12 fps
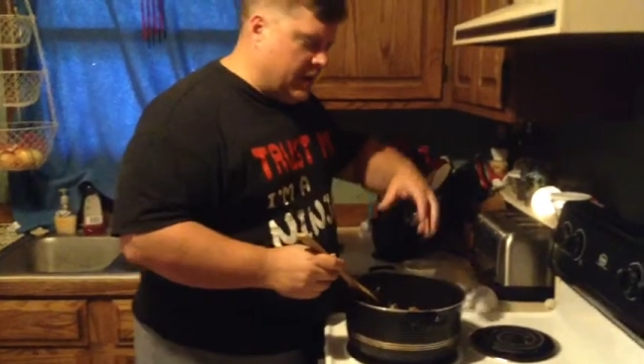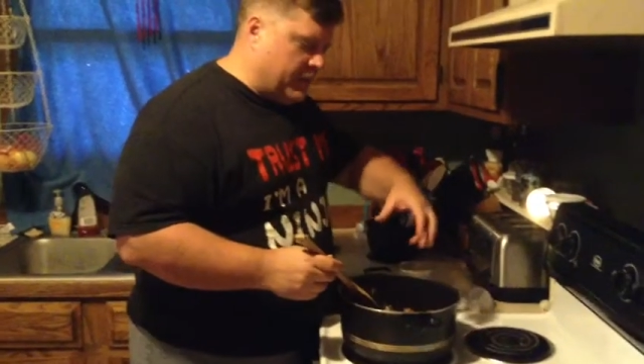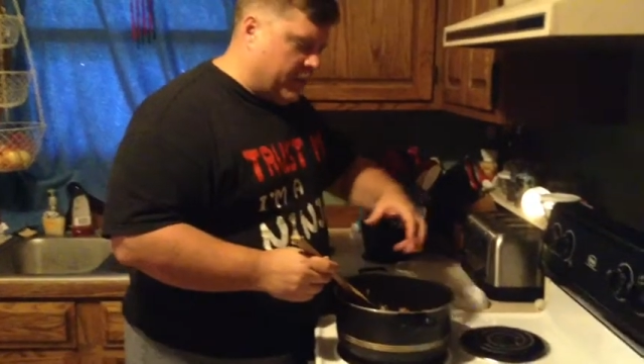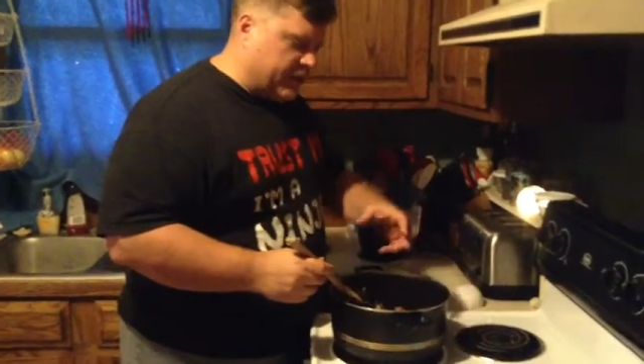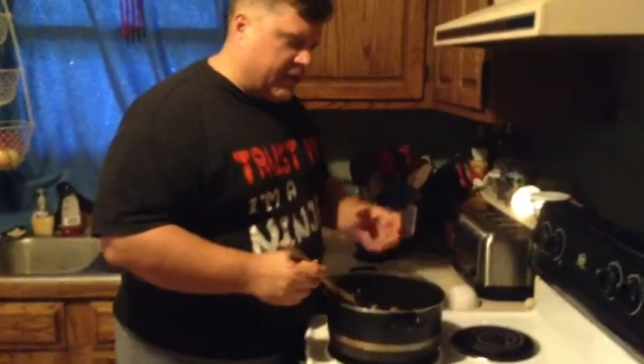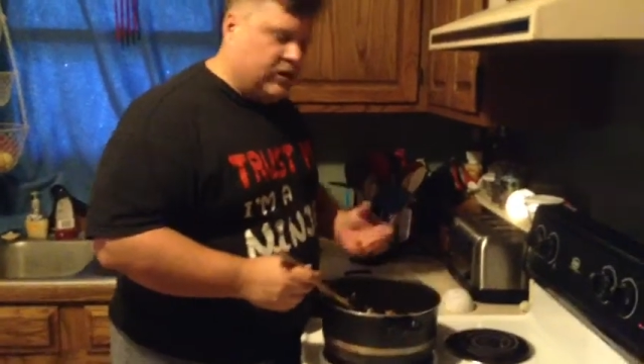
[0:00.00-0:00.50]

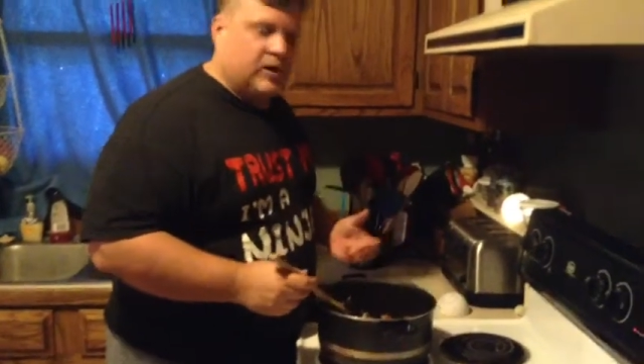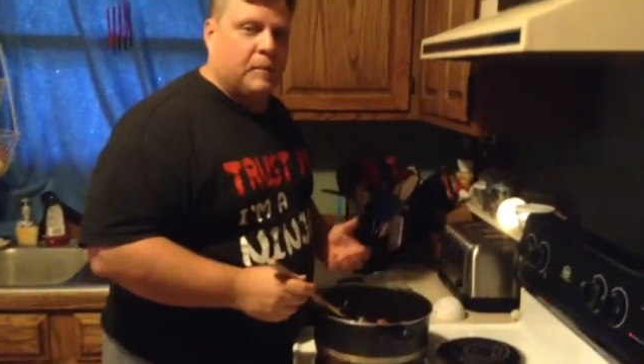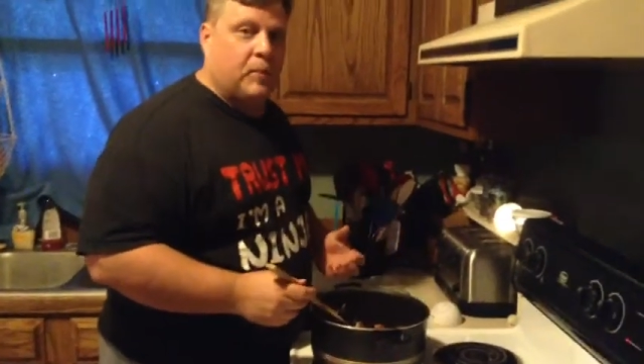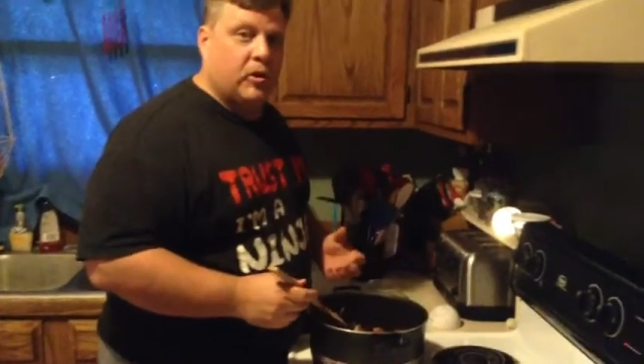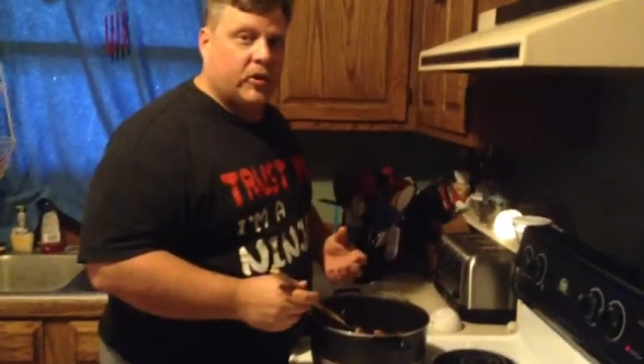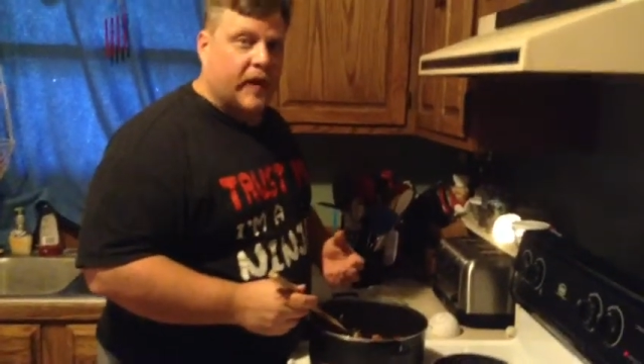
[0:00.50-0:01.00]
but then you can
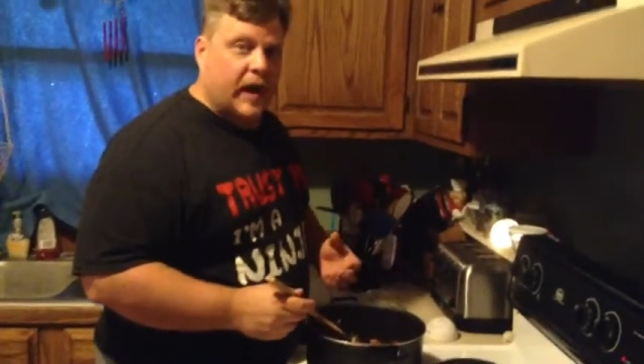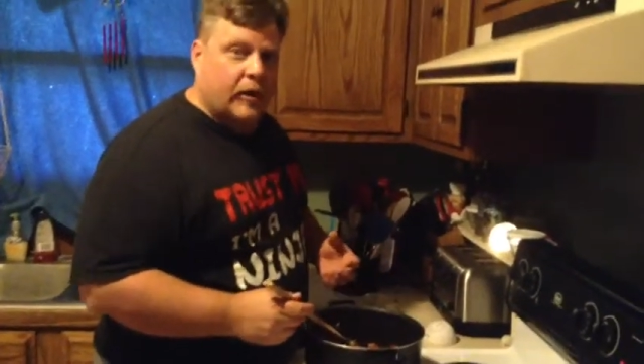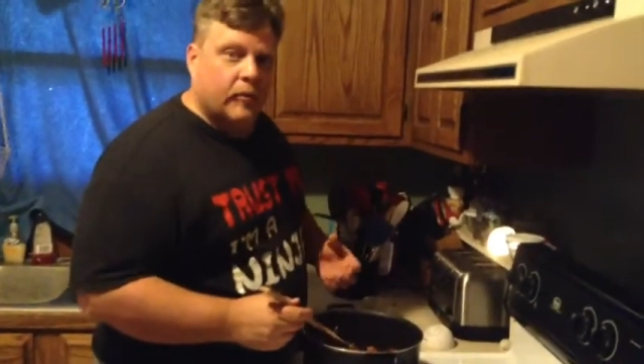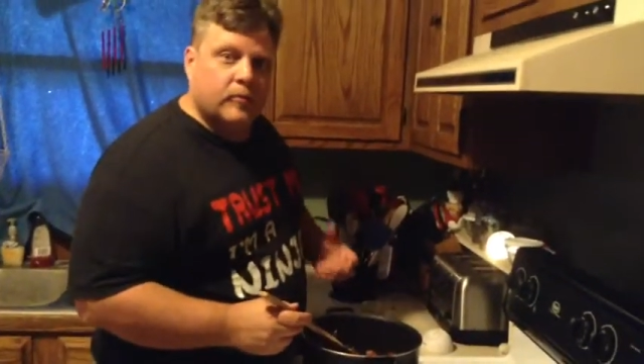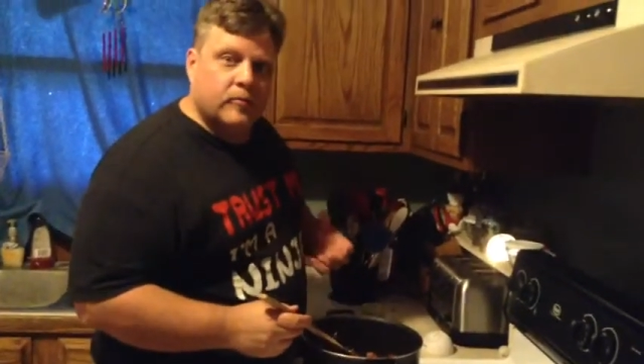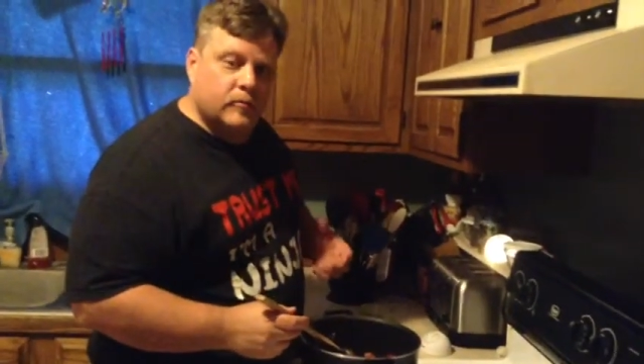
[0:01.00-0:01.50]
pull it out
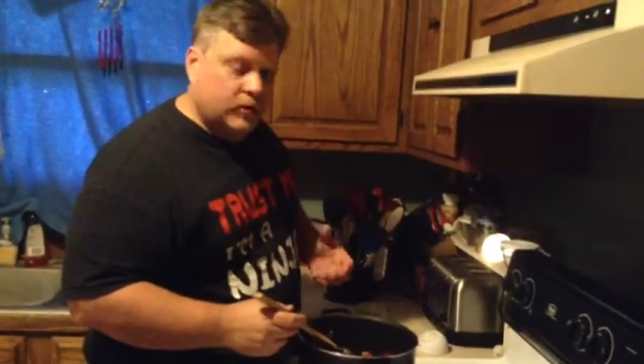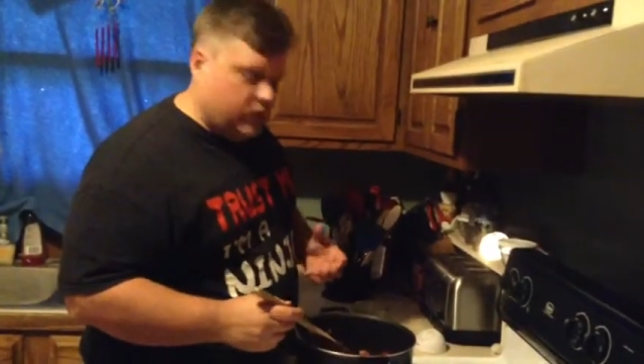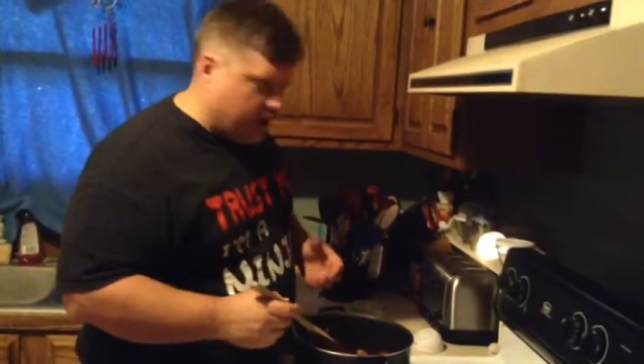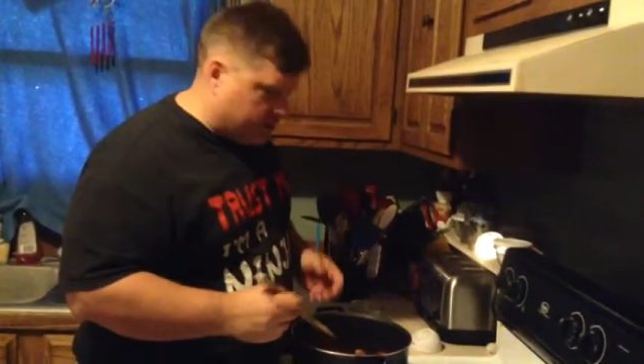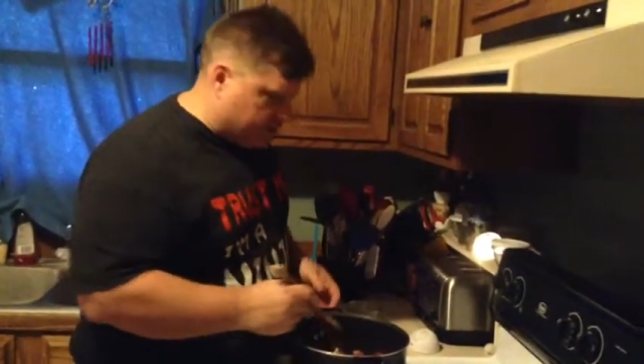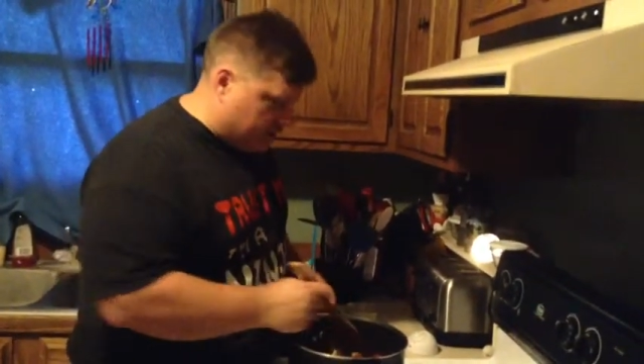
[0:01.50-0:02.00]
when you
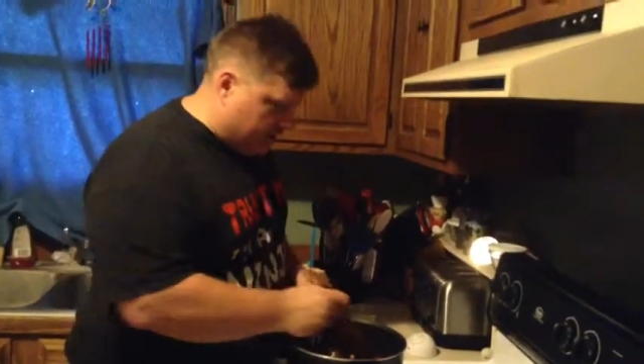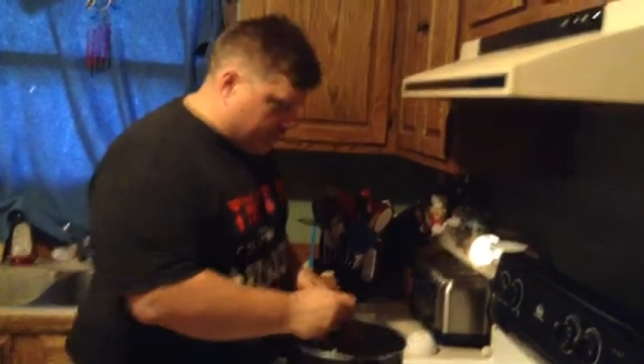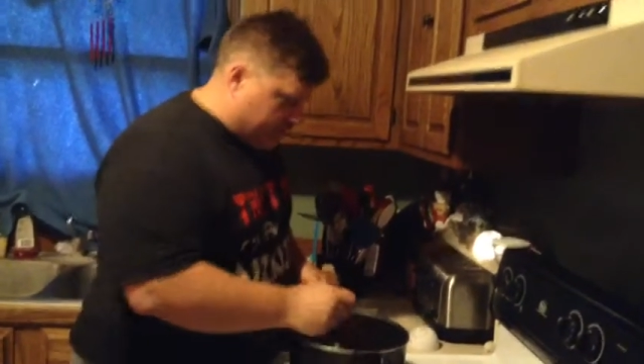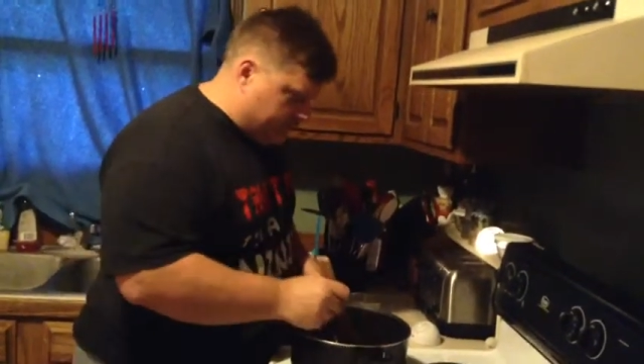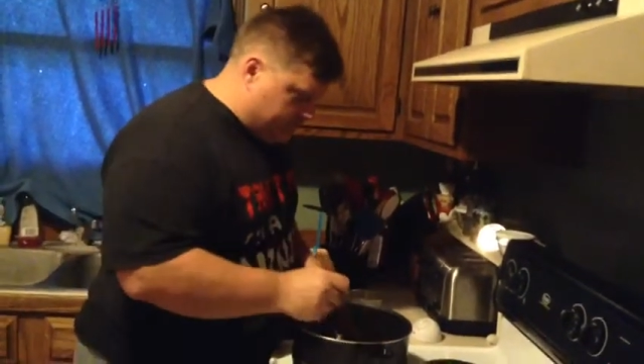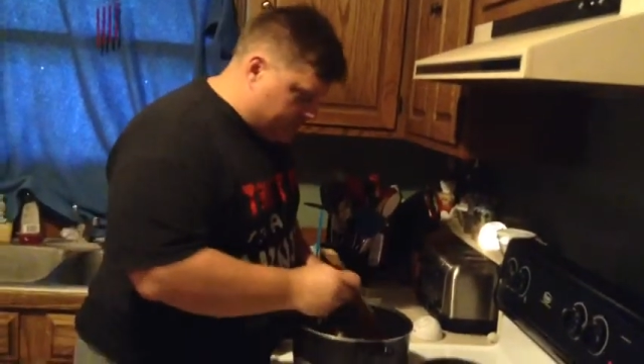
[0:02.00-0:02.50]
actually are
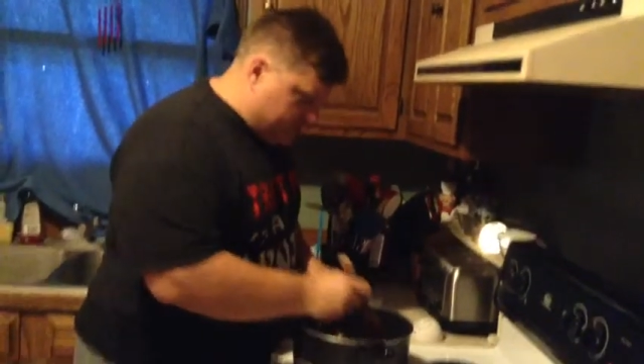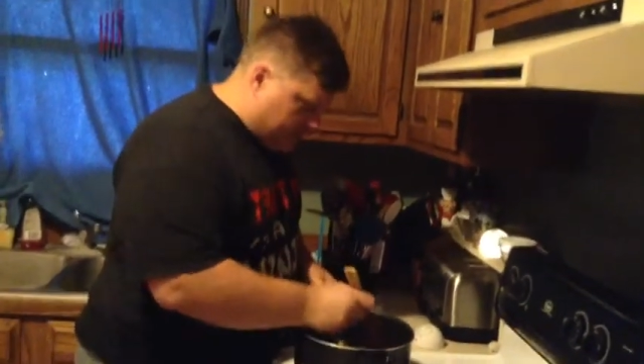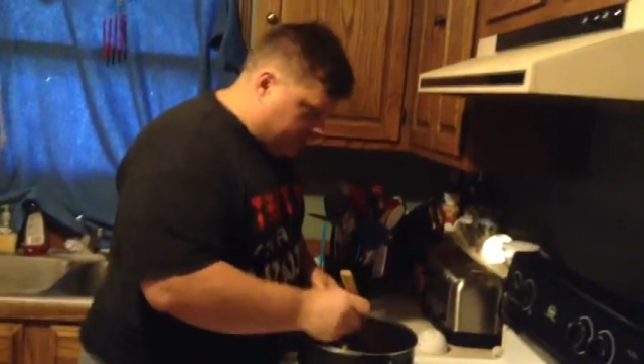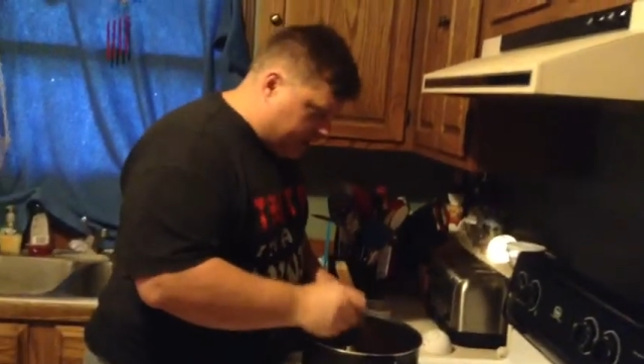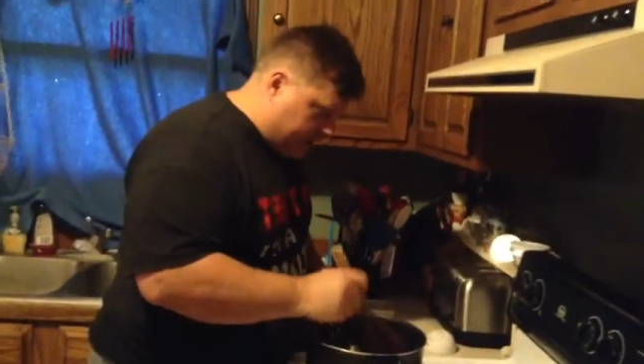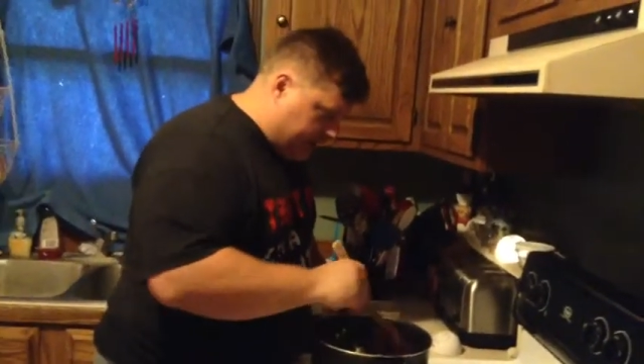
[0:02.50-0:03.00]

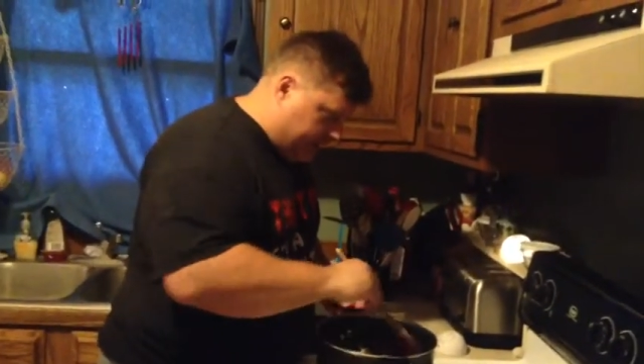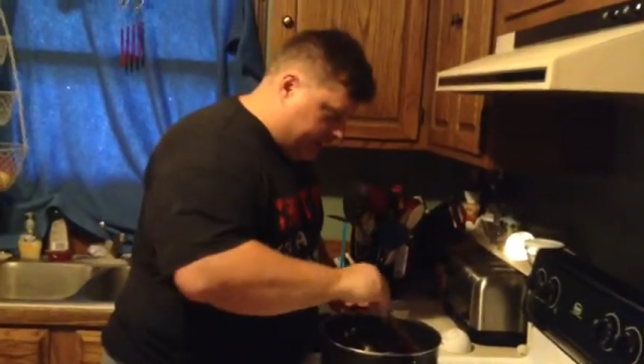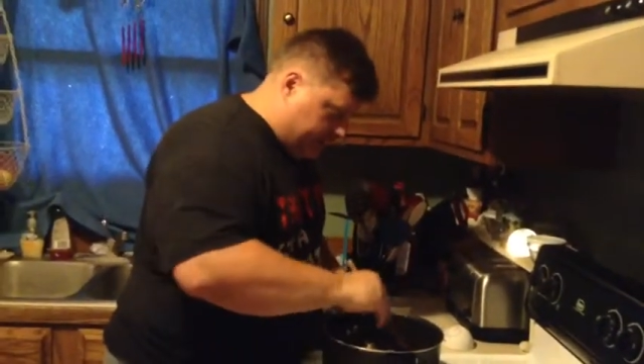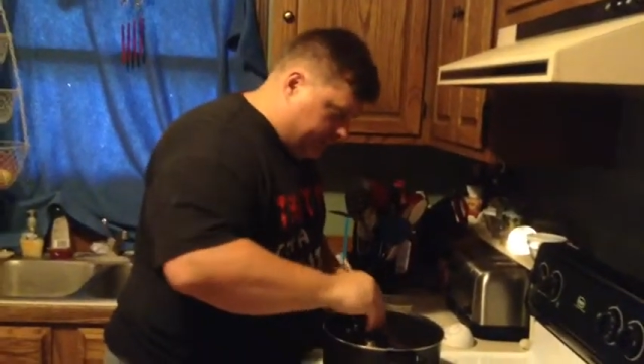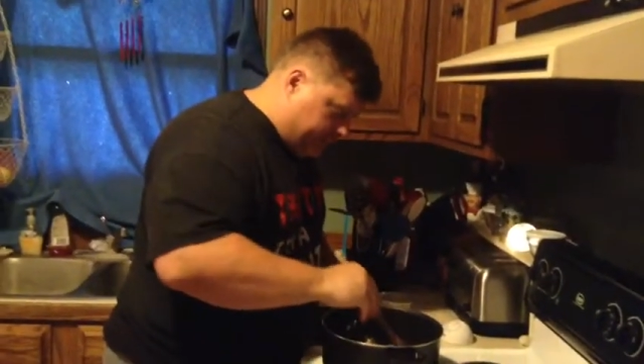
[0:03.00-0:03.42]
ready to eat.